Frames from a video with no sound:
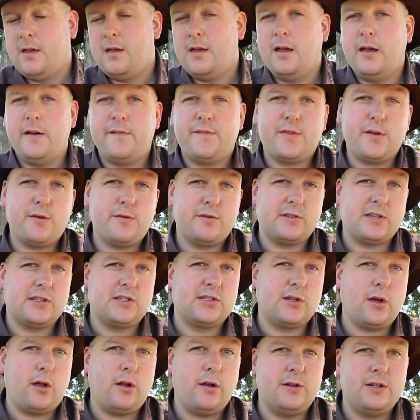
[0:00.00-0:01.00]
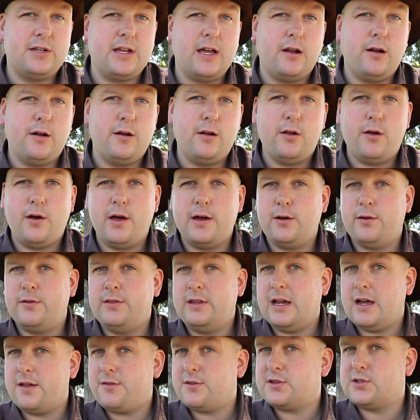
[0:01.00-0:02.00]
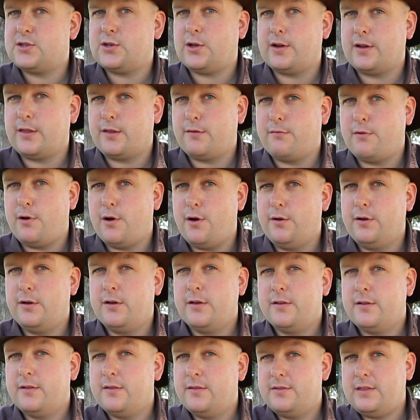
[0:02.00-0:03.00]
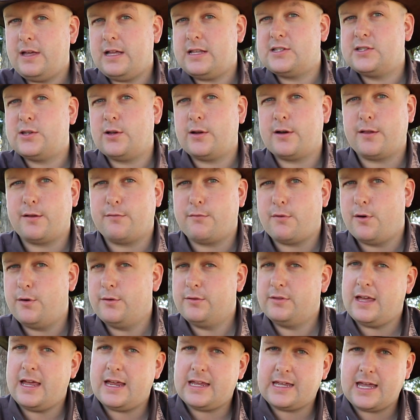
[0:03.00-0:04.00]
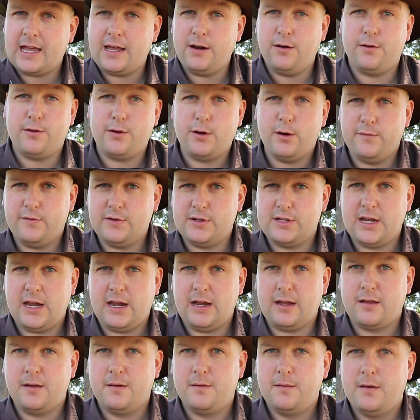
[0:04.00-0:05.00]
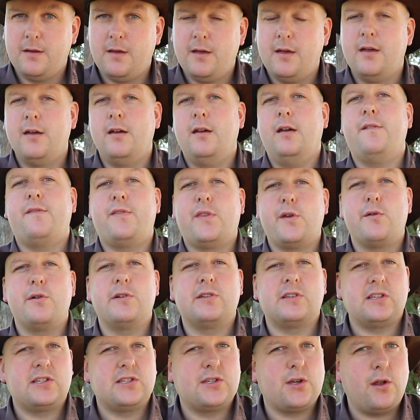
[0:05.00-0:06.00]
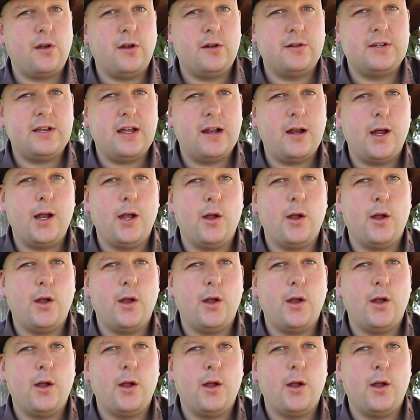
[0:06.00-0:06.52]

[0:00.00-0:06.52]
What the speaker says: If there is a solid yellow line on the other side of the road, that side of the road, they cannot overtake. If there is a solid yellow